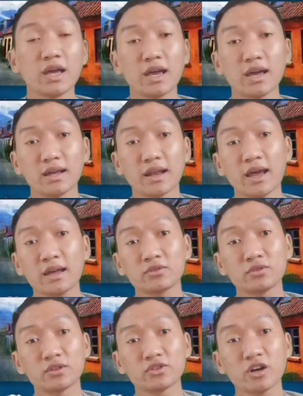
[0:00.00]
and add
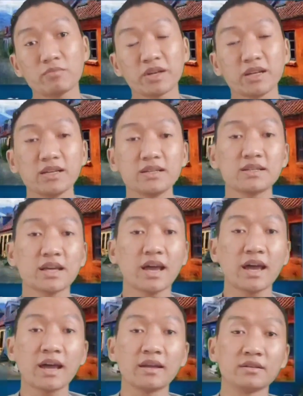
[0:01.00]
to the shopping list
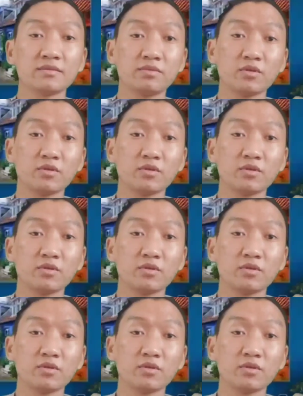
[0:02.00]
and